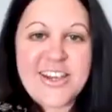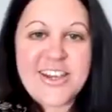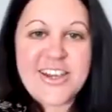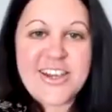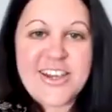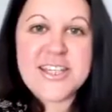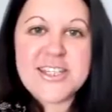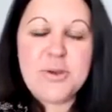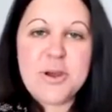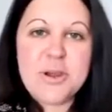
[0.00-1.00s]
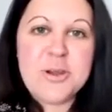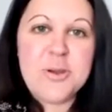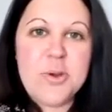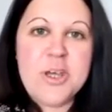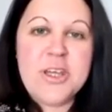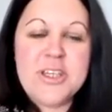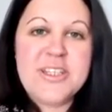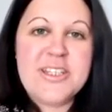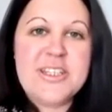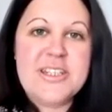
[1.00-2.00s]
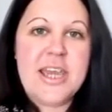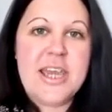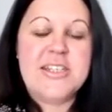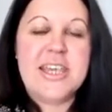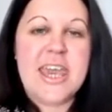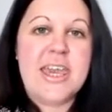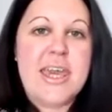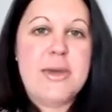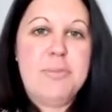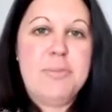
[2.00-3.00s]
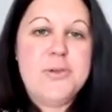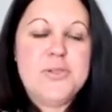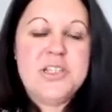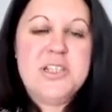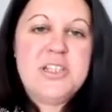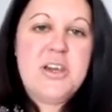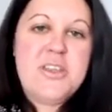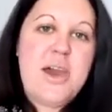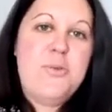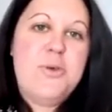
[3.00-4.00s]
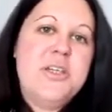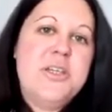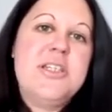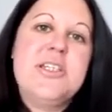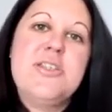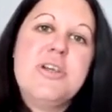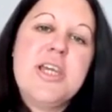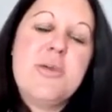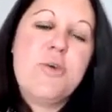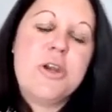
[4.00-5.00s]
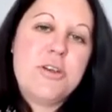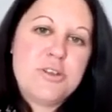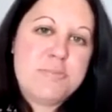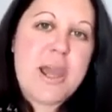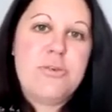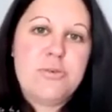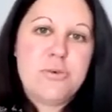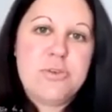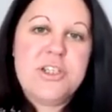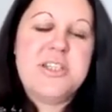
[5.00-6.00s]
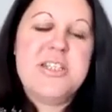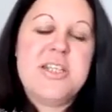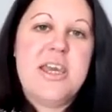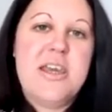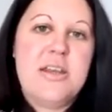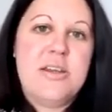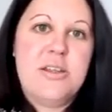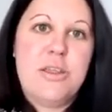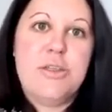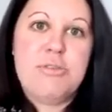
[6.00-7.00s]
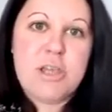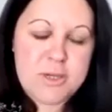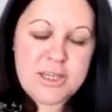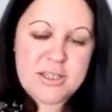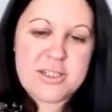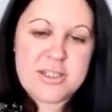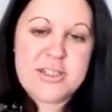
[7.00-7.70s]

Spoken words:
the first one was to get kit boost, so that was 3 £100 orders in 3 weeks,